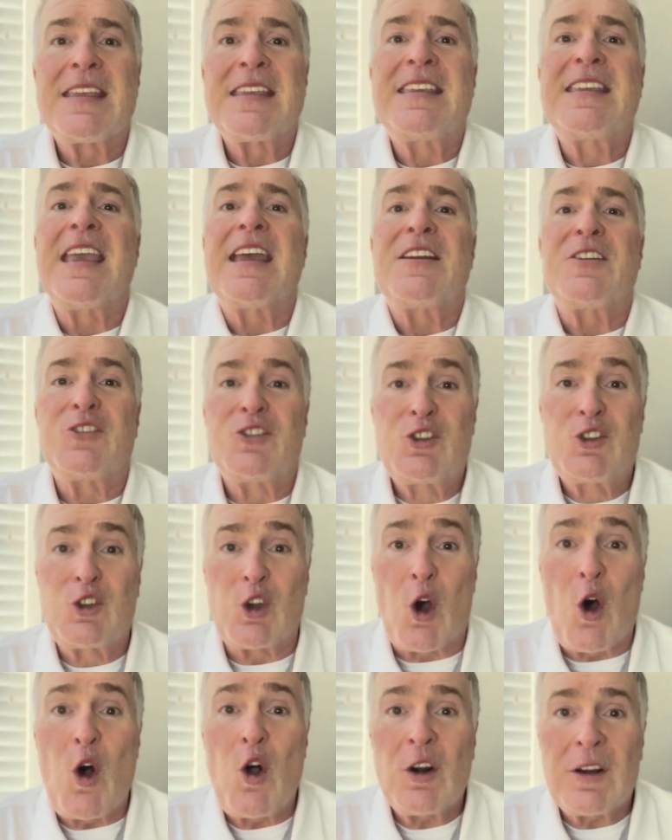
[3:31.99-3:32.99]
get
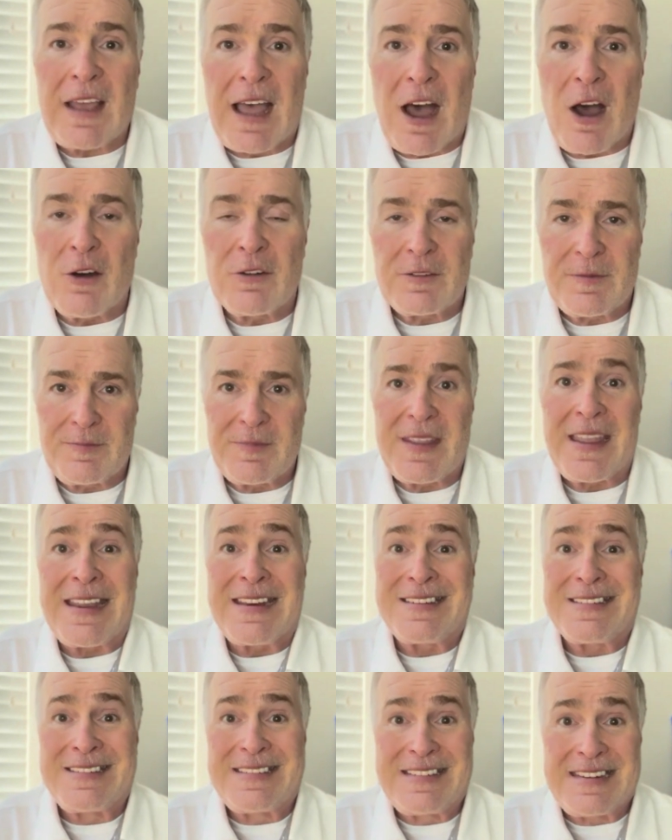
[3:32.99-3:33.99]
doled out
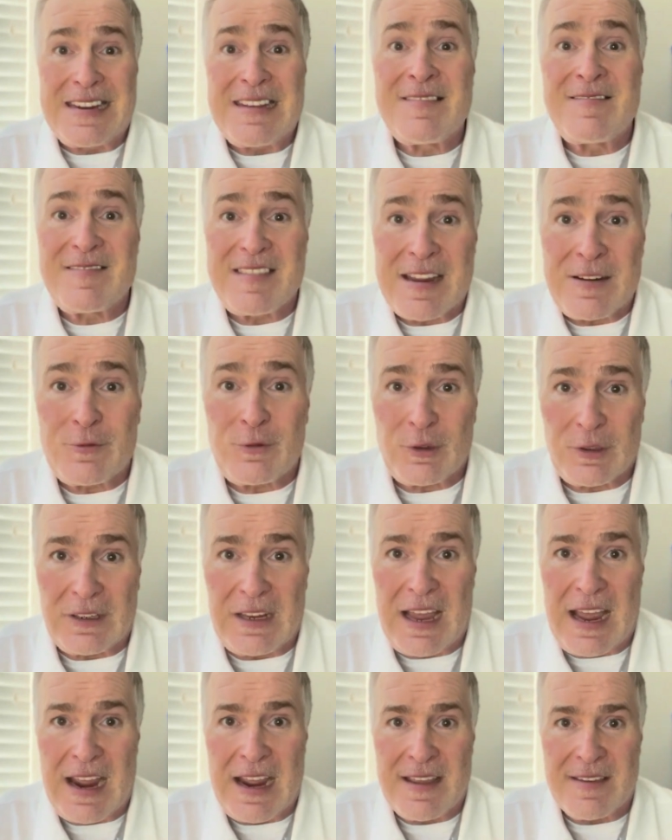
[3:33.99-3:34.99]
and
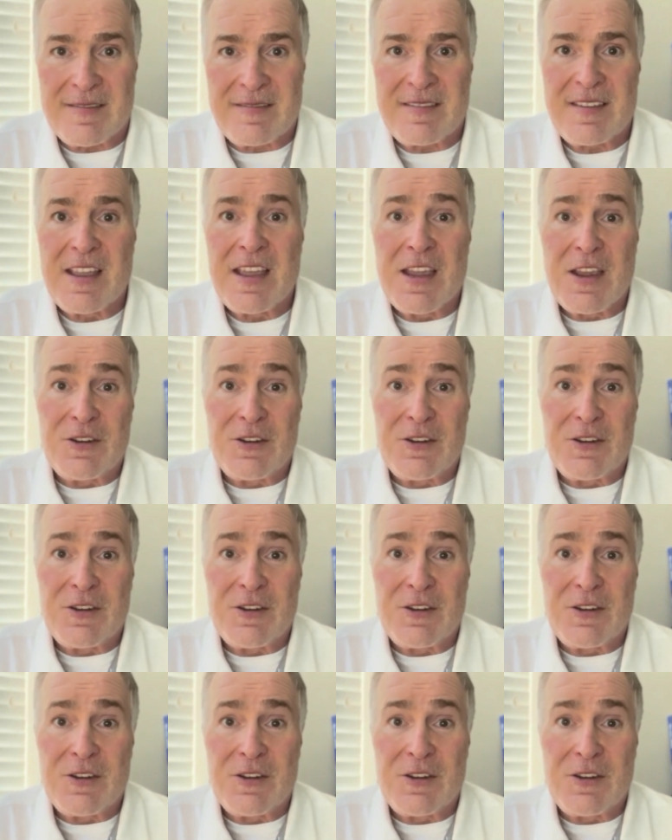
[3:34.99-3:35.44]
decentralized